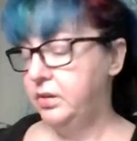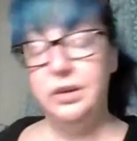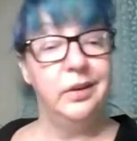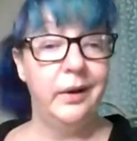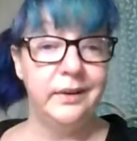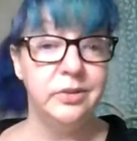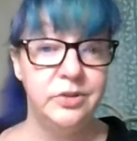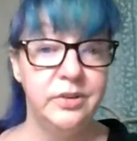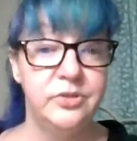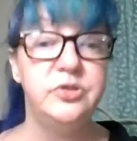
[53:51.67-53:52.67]
I could
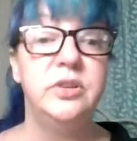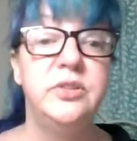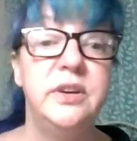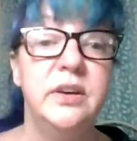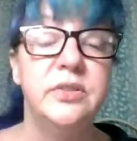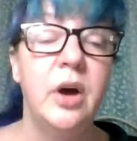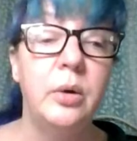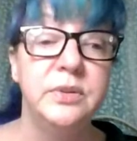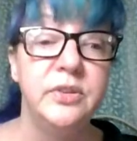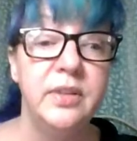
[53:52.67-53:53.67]
just GTS. Oh,
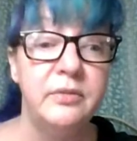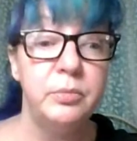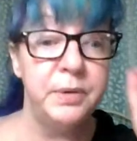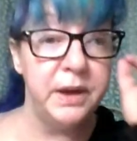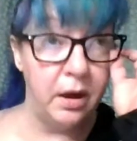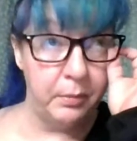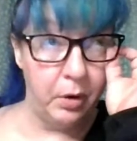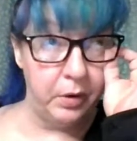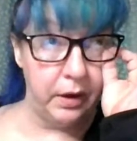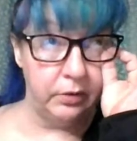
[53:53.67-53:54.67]
it's 11 PM.
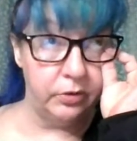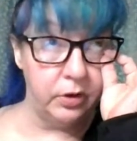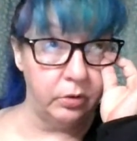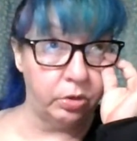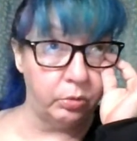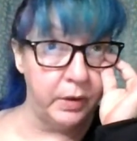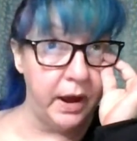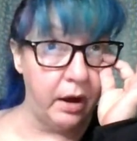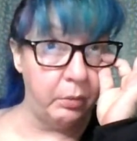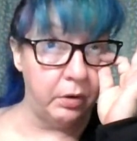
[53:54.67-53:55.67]
Okay, so you're 3
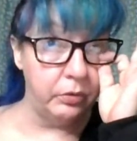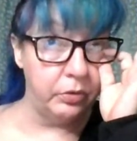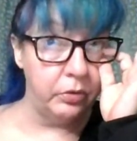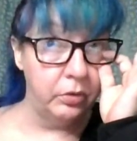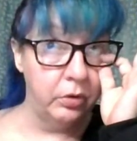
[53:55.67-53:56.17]
hours.